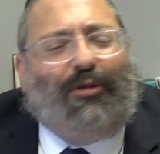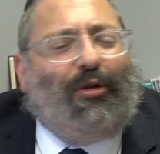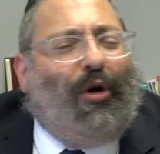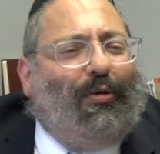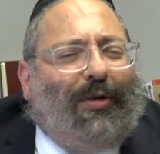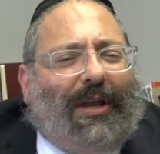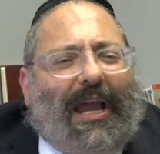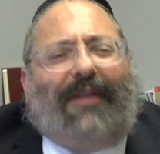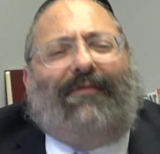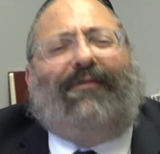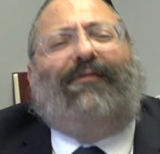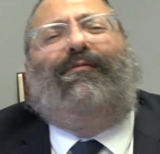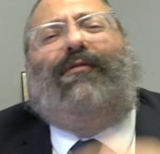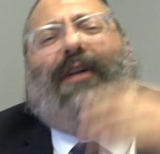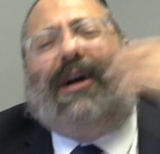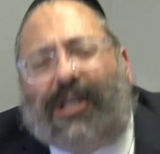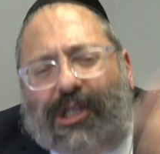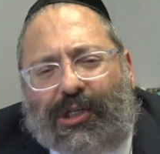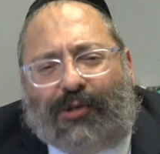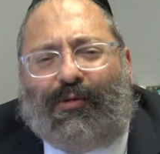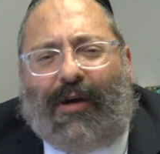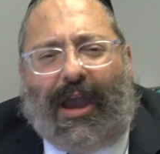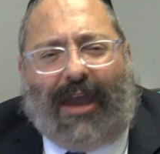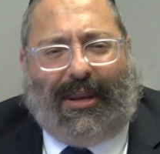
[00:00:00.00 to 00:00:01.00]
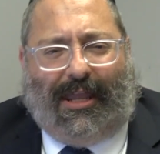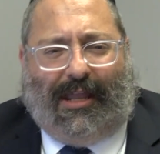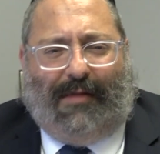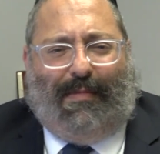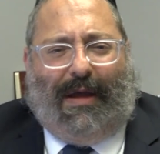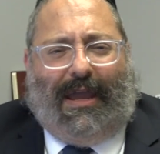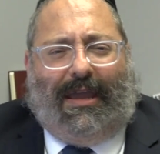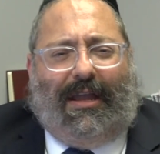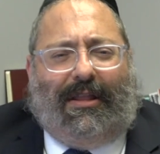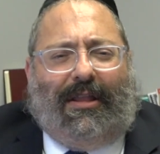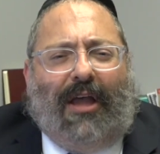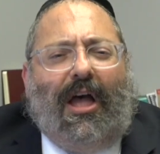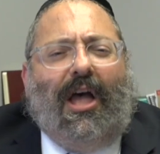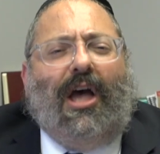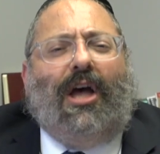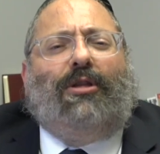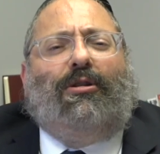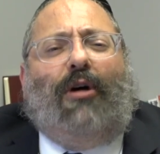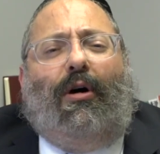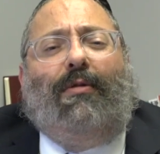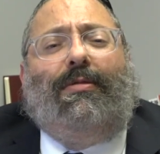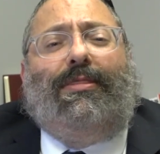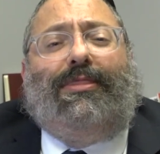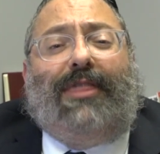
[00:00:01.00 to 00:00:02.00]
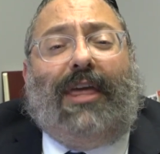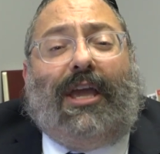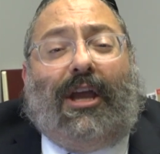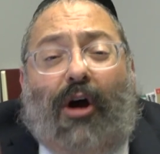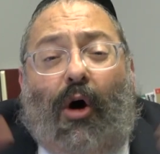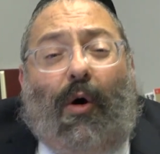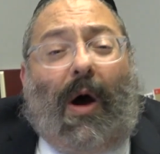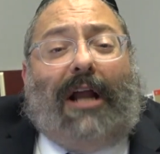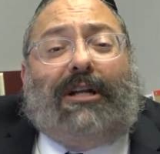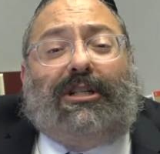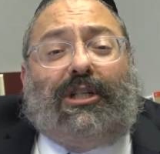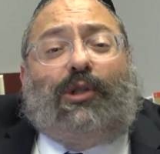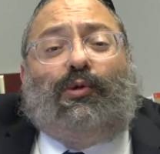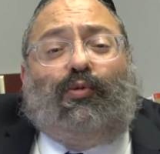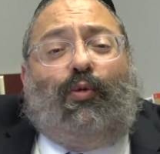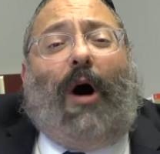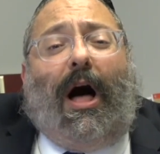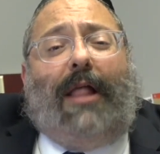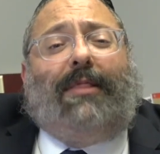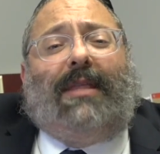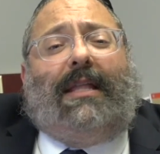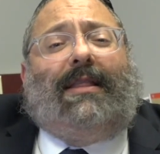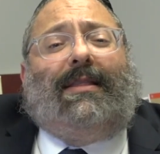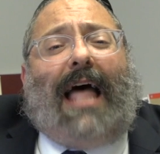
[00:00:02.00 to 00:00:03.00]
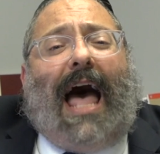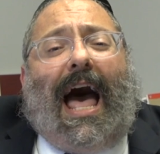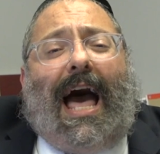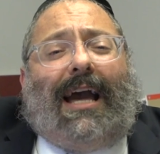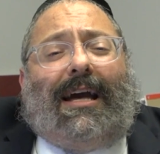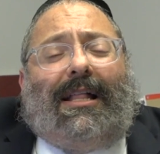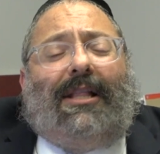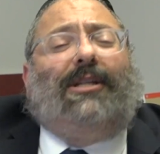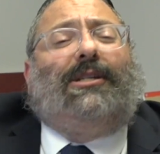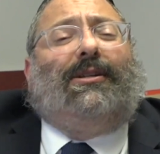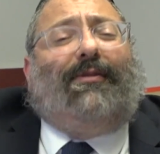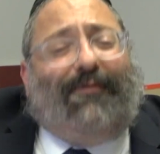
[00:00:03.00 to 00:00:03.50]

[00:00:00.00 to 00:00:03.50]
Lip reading: Don't get frustrated by it. Don't think, I just want the tachlis.